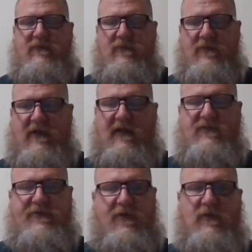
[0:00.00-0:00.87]

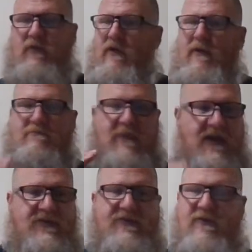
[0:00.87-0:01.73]
Okay, so
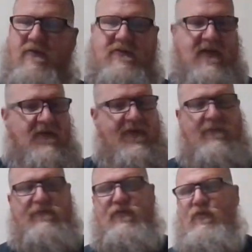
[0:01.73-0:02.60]
make sure, tell
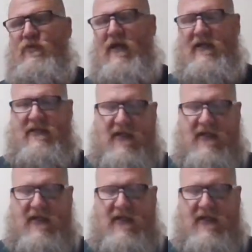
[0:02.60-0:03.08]
them, do not